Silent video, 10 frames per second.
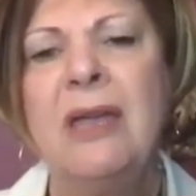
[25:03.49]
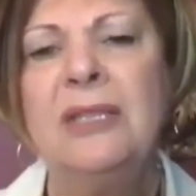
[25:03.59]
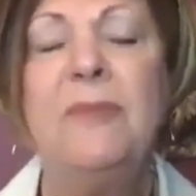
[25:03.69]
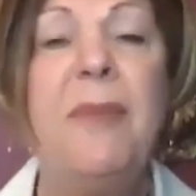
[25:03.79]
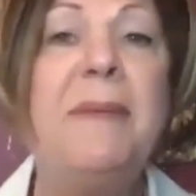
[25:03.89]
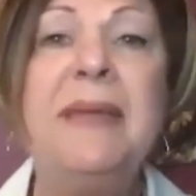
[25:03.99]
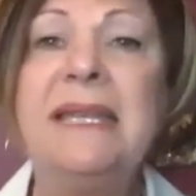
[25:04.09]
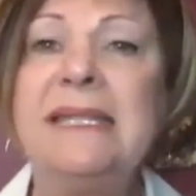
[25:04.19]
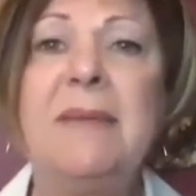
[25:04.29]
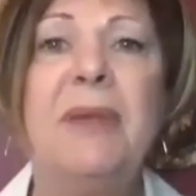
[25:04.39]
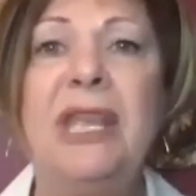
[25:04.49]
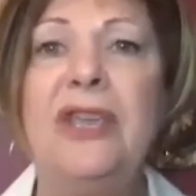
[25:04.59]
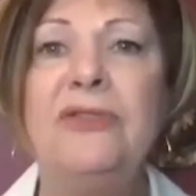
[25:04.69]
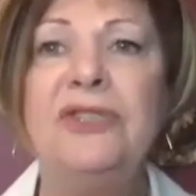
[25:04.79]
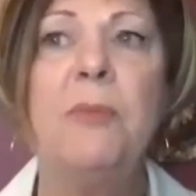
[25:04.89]
So maybe it's somebody
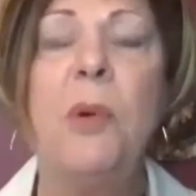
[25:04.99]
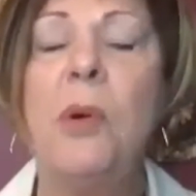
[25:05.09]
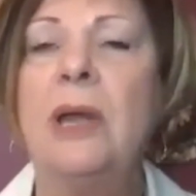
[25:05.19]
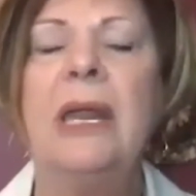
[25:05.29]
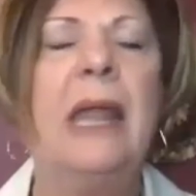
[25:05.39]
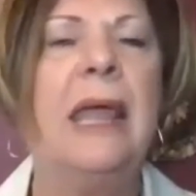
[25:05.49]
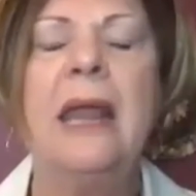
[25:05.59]
you've supported at